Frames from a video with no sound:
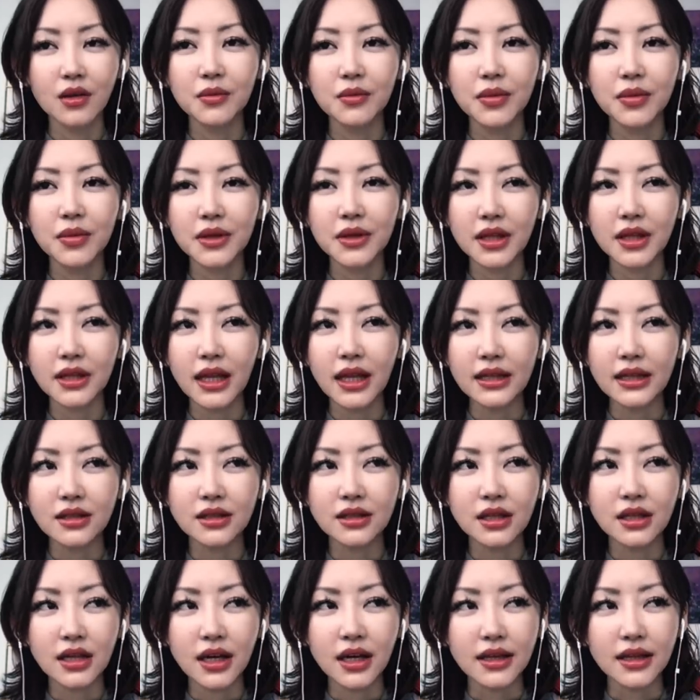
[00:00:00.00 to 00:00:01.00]
But that's the
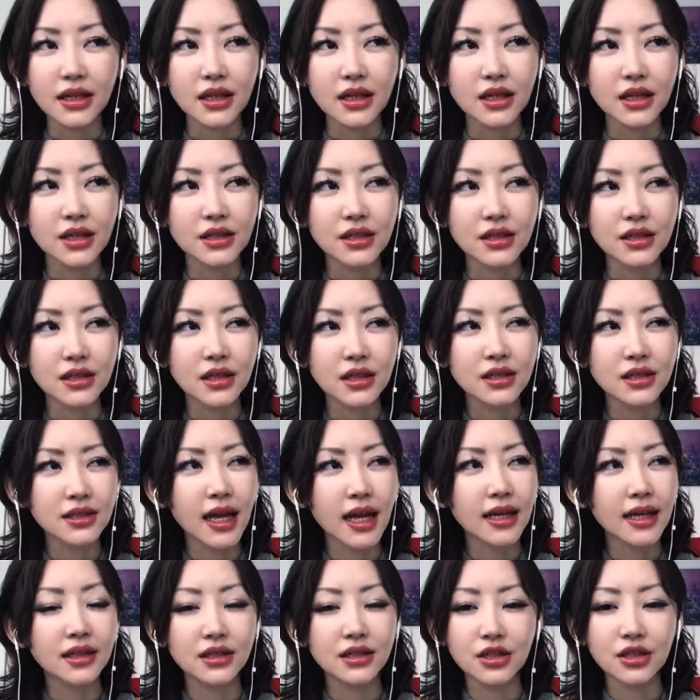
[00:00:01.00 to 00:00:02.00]
thing. I think it's, it's
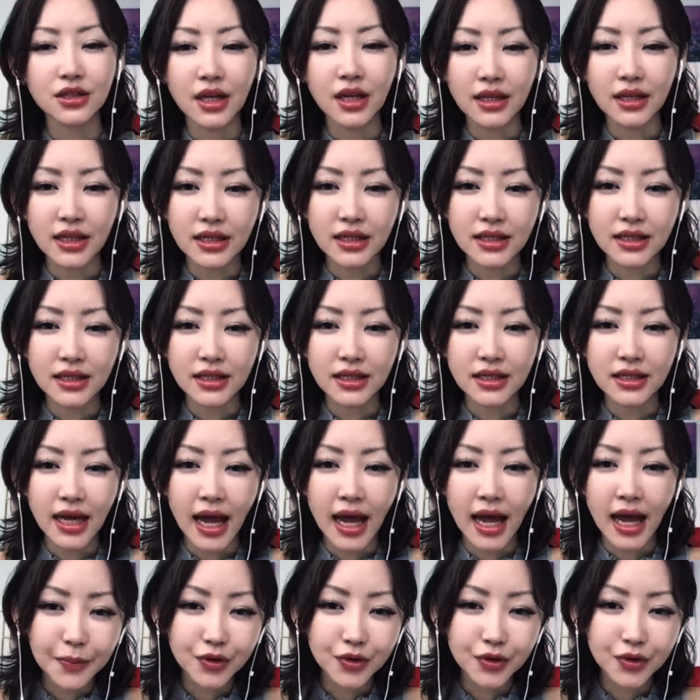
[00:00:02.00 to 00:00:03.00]
not just that it's
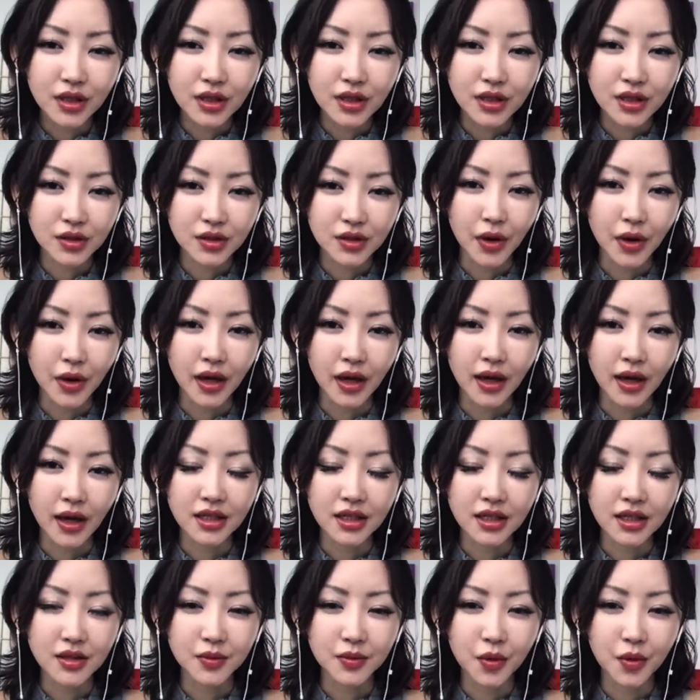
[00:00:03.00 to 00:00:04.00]
happened this way at
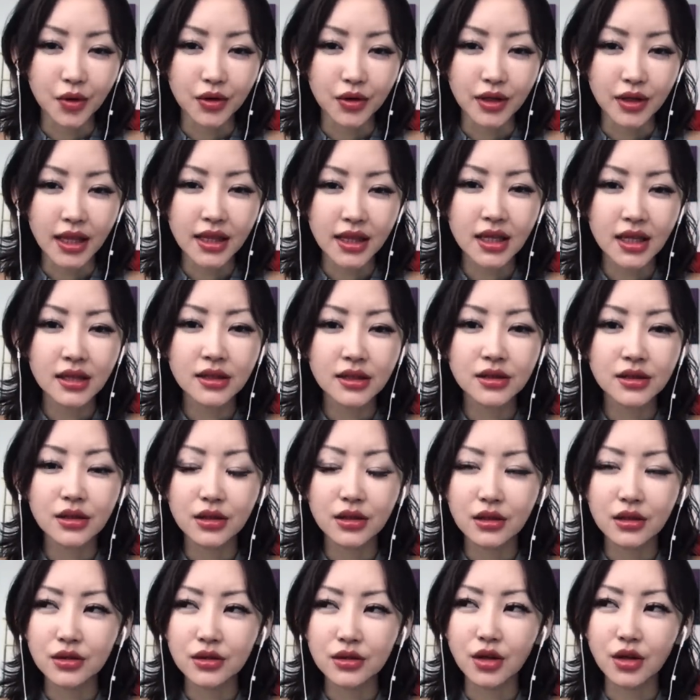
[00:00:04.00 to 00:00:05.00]
this point. I think
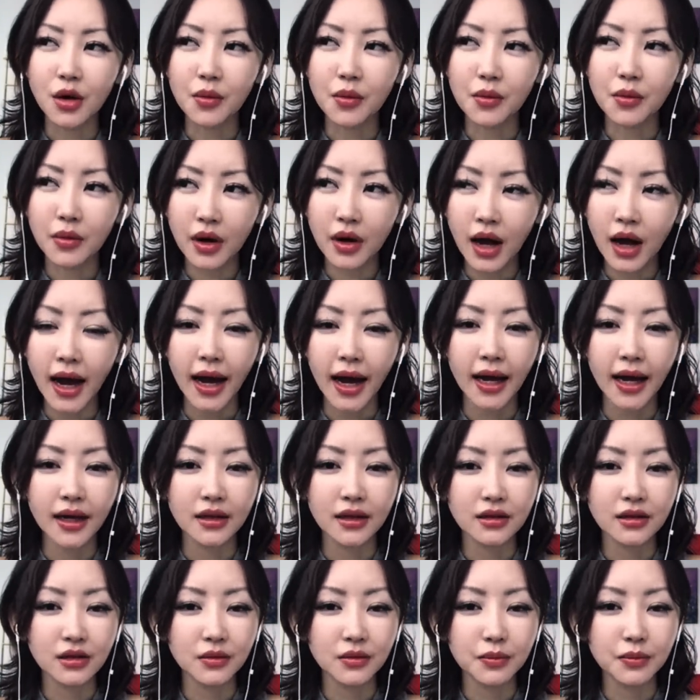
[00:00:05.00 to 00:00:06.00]
it's some
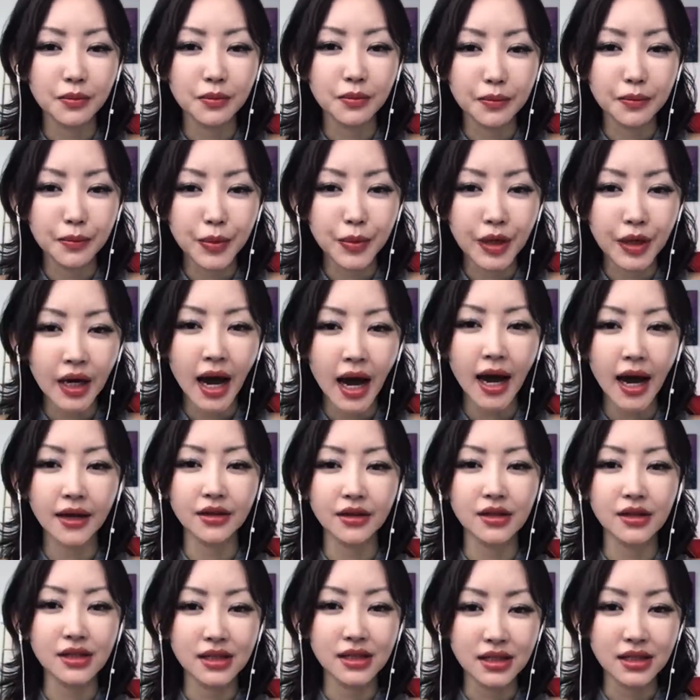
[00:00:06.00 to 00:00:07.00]
kind of
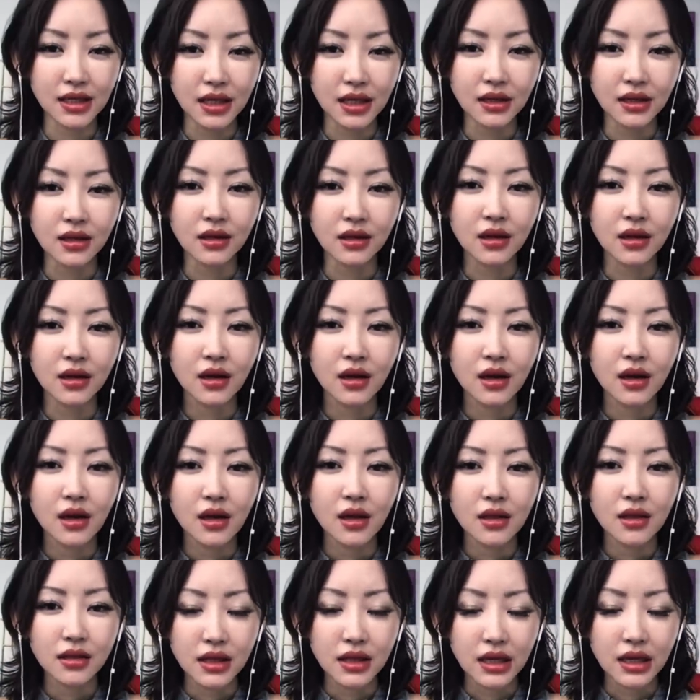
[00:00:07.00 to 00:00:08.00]
behind the scene
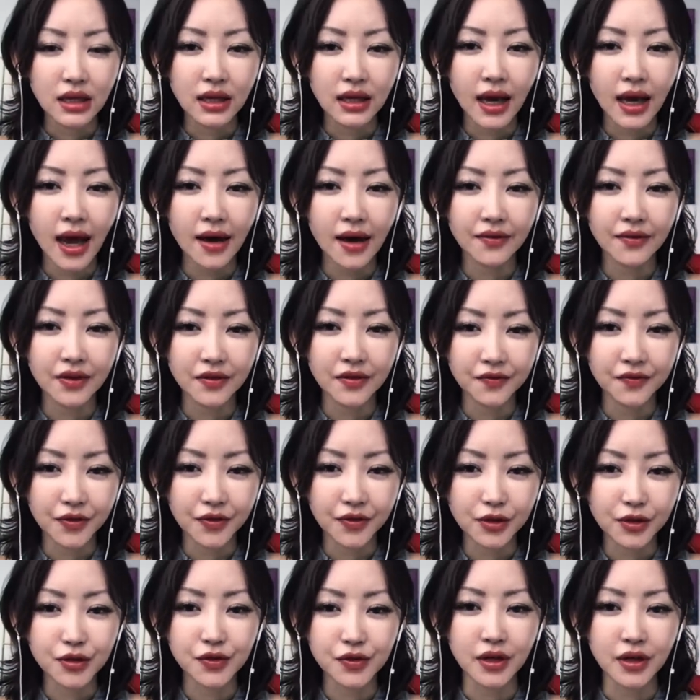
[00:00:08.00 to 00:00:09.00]
thing have
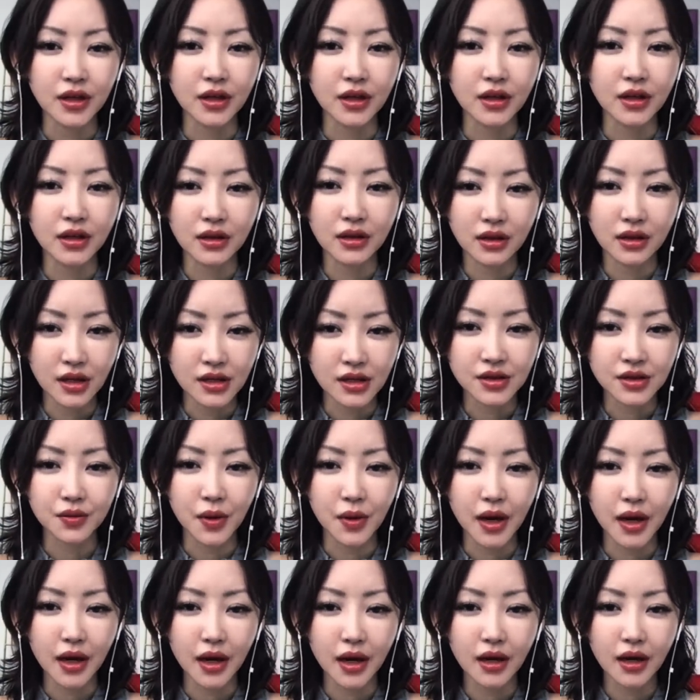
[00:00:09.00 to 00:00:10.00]
infiltrated this
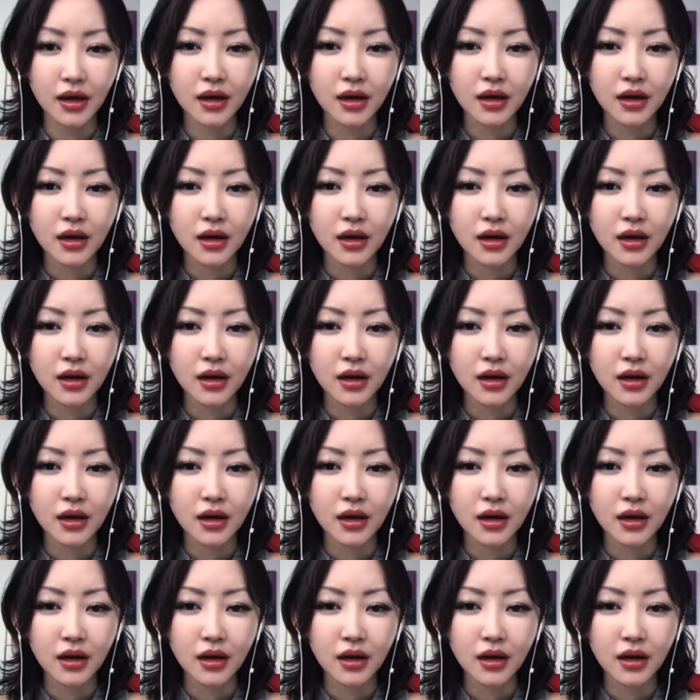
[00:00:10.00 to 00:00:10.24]
way.